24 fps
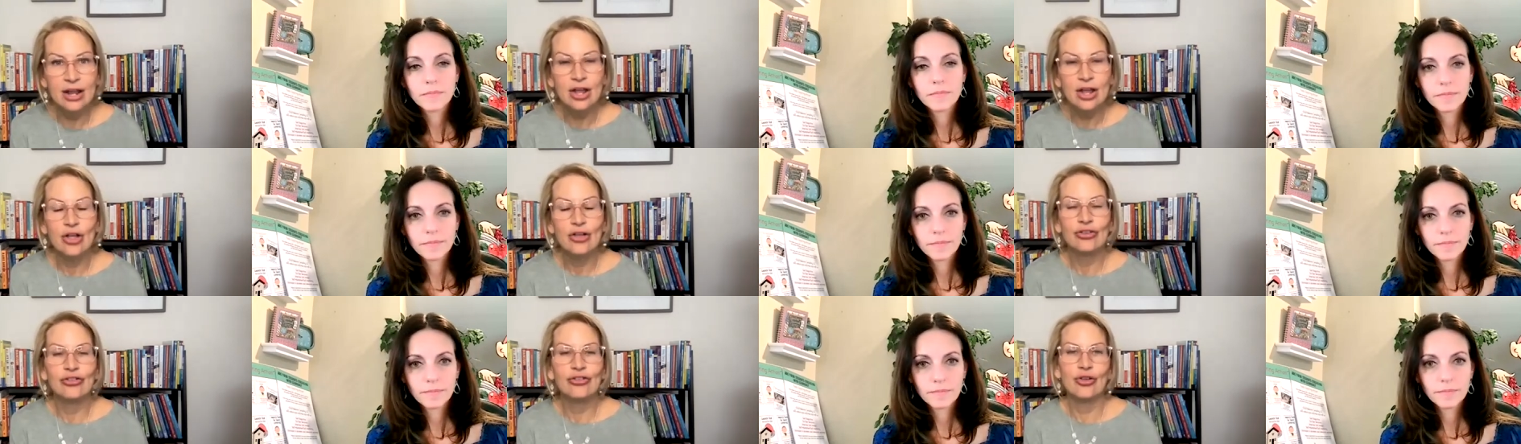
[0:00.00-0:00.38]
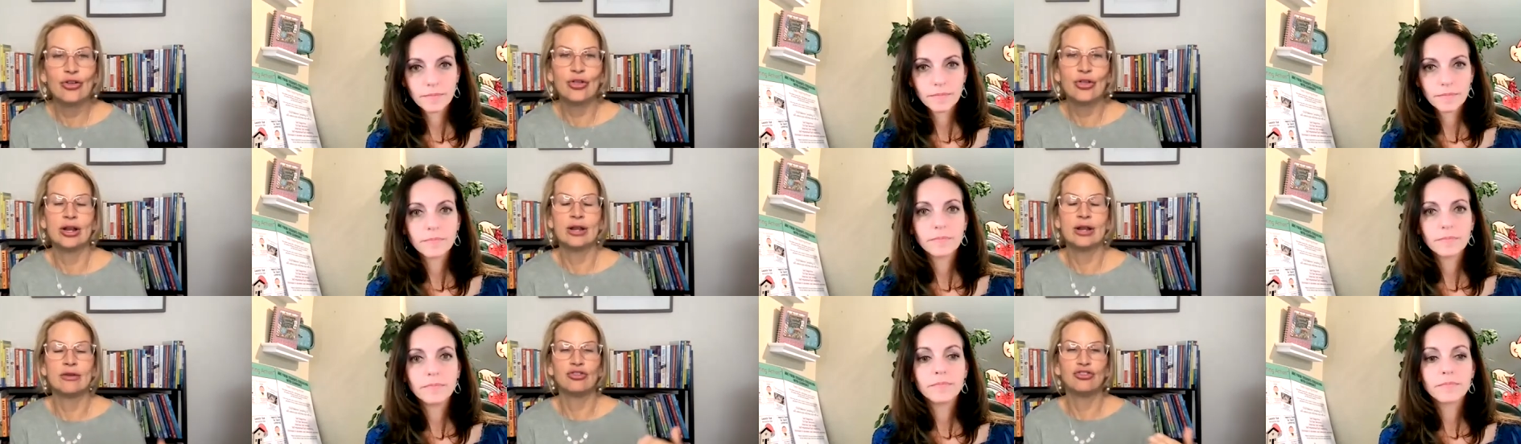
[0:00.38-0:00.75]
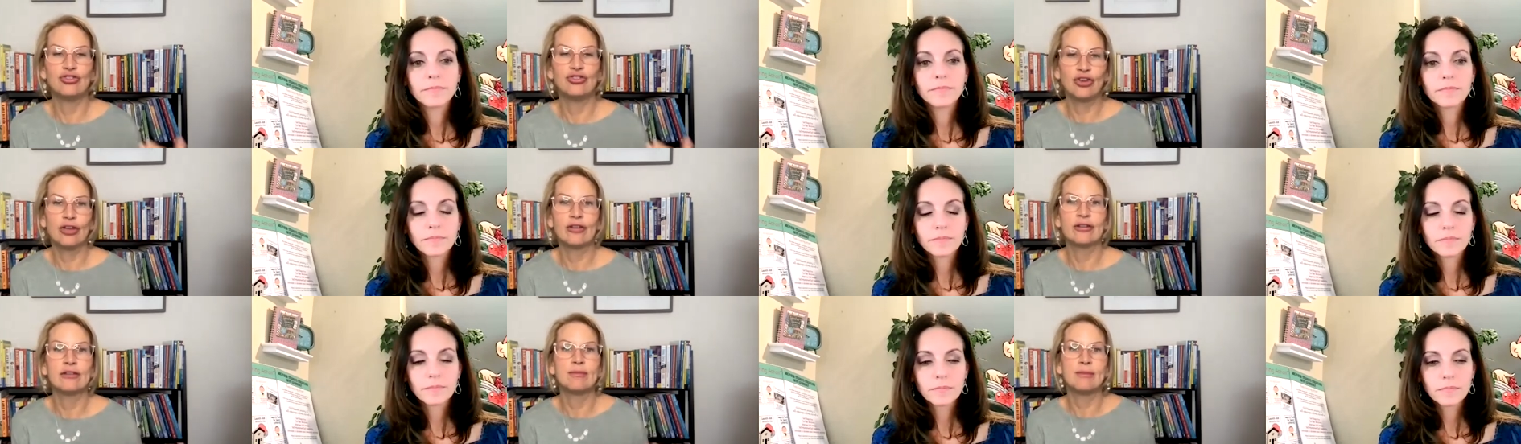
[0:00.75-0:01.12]
Speaker 1: so that it
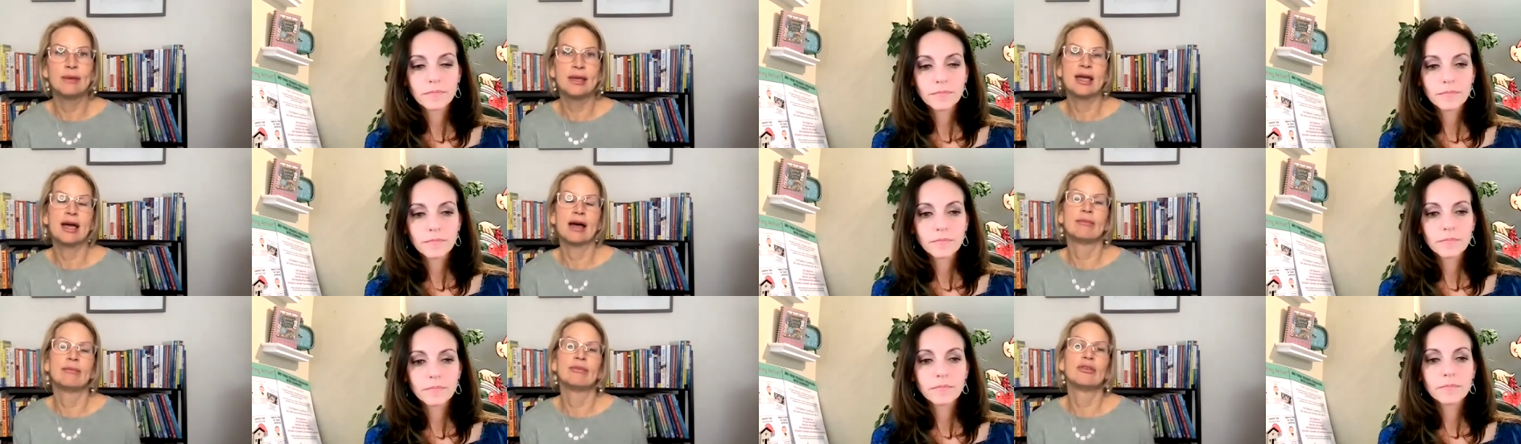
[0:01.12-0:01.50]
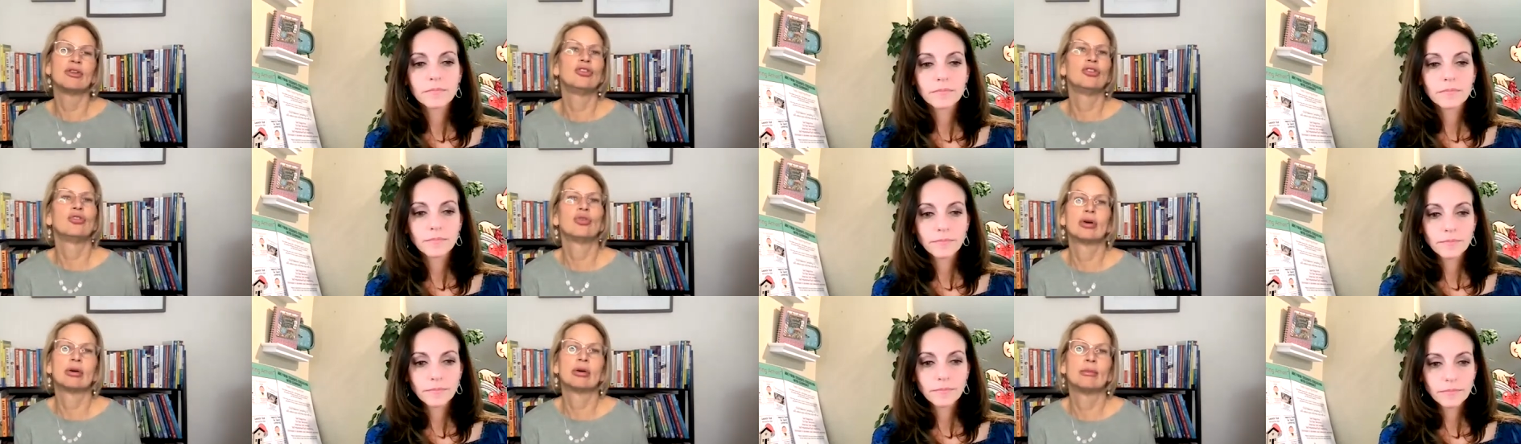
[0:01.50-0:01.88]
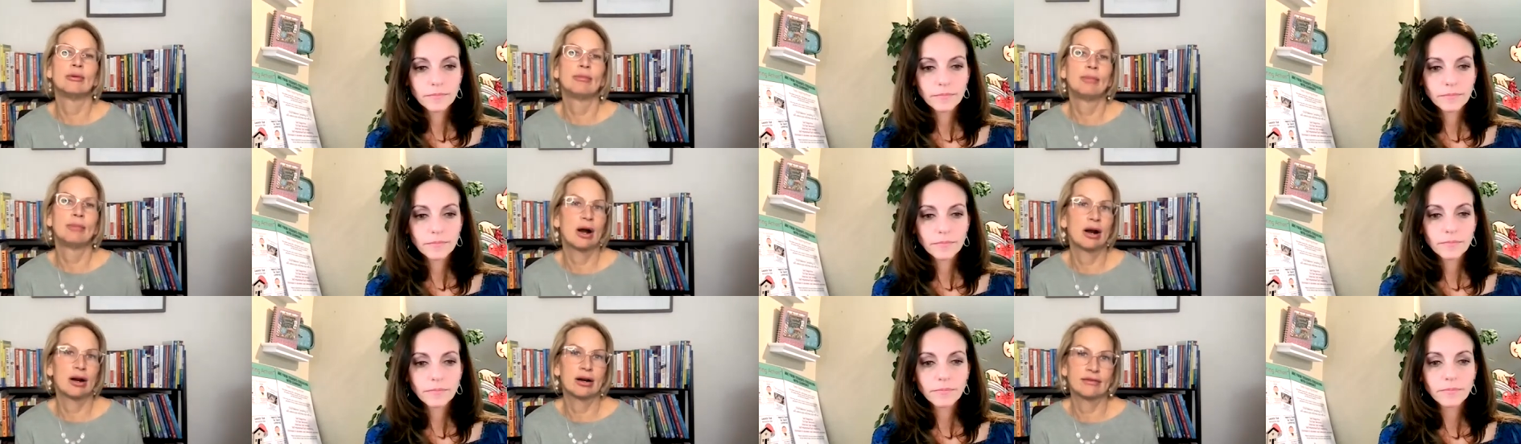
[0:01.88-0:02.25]
just becomes a normal
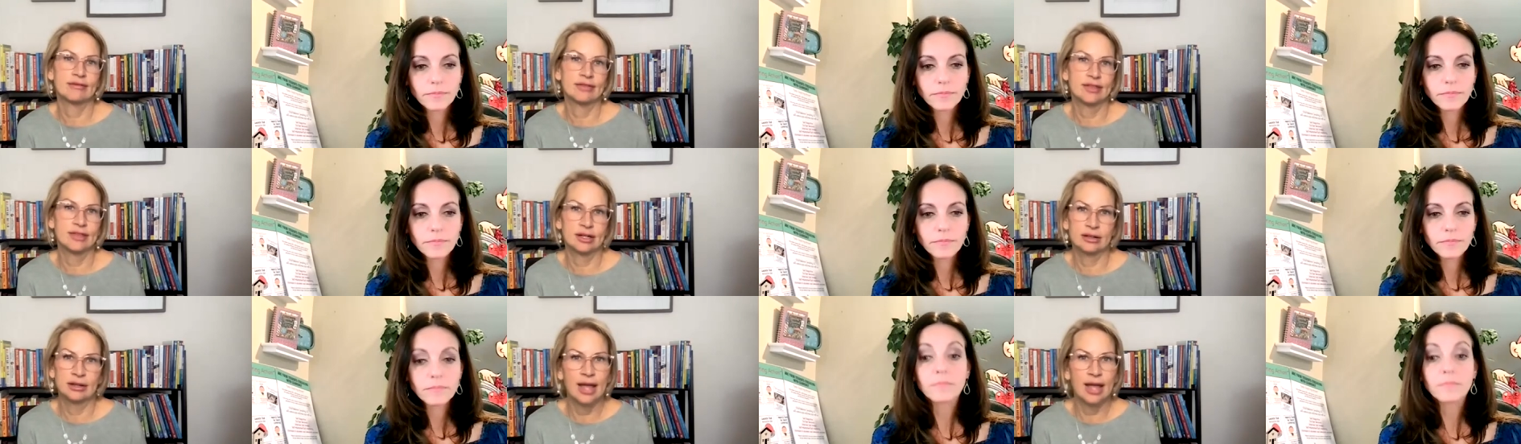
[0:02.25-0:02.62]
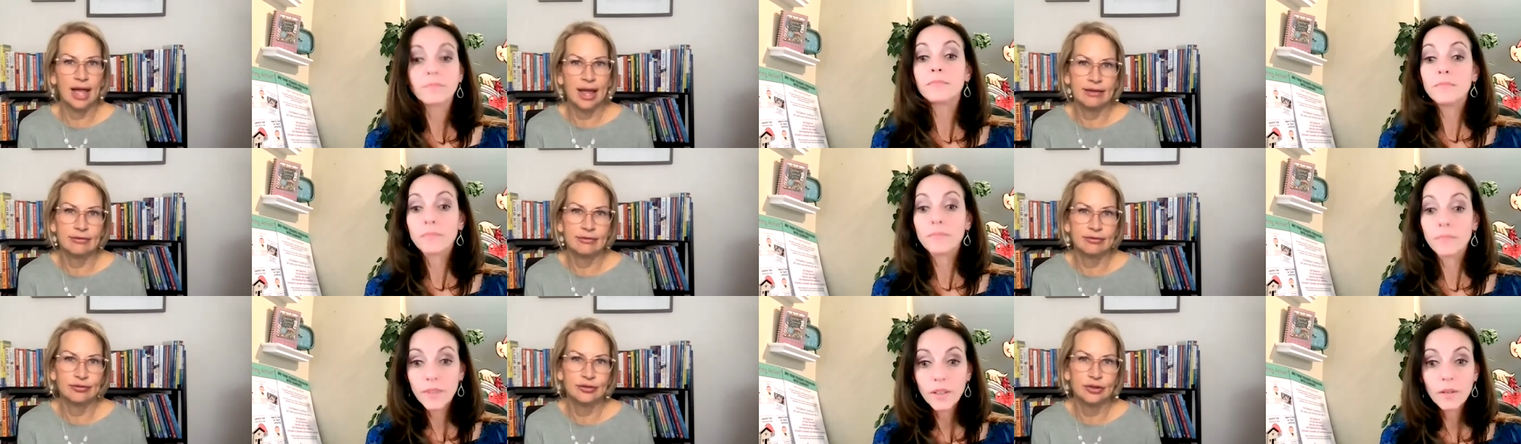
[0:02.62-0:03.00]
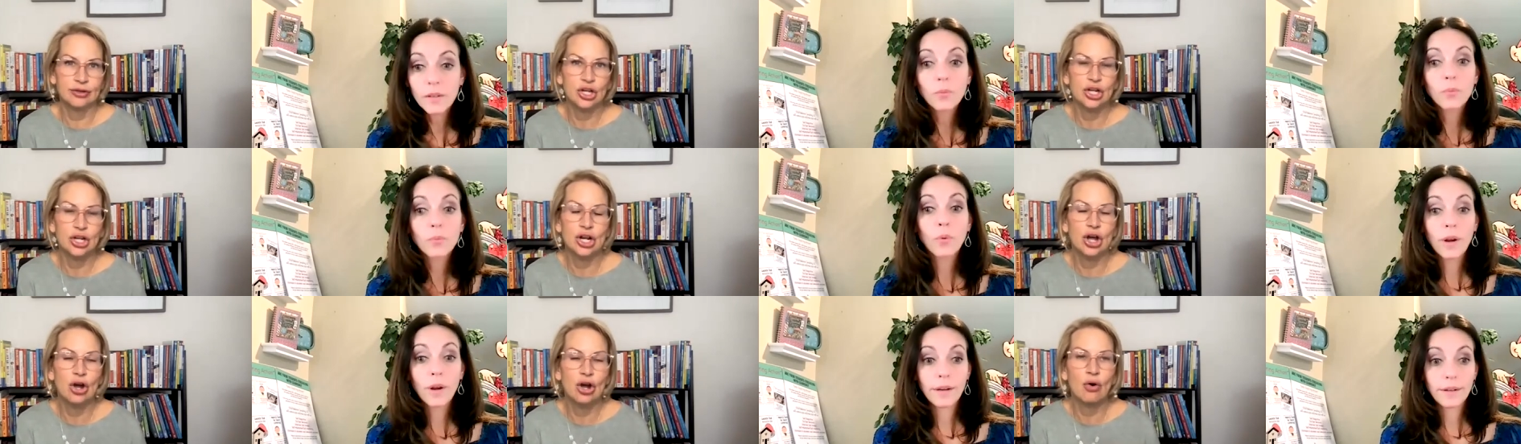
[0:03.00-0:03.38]
part of their life, you
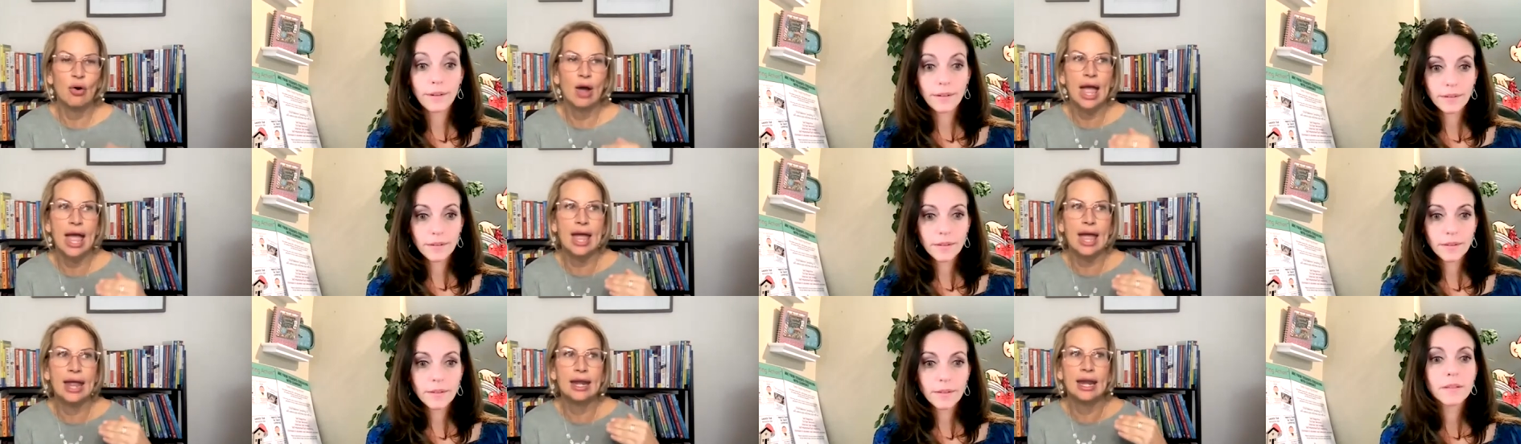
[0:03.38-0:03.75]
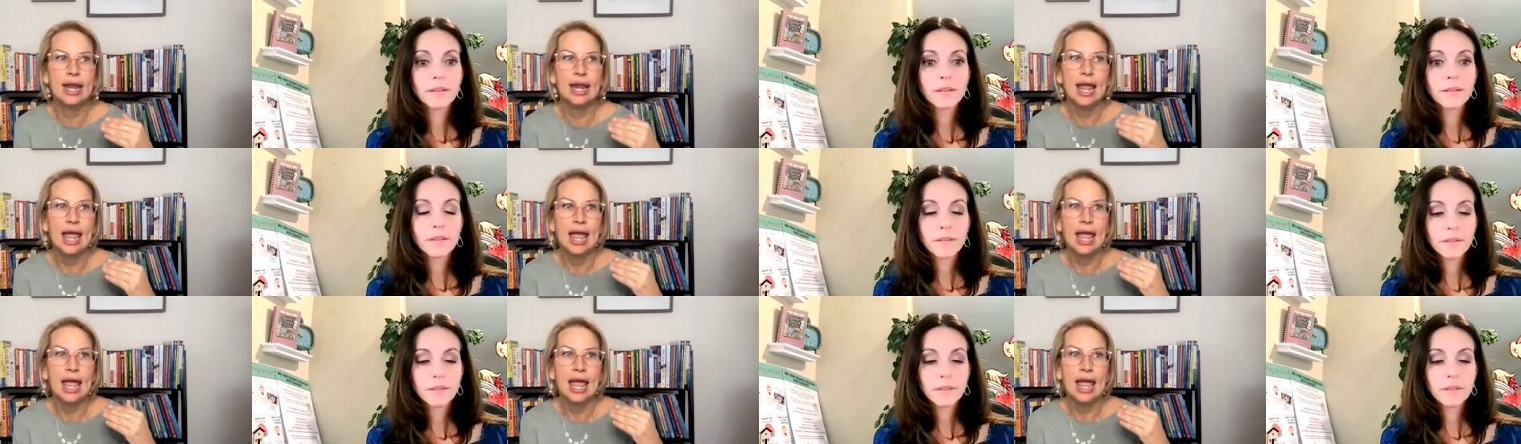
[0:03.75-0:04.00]
know, and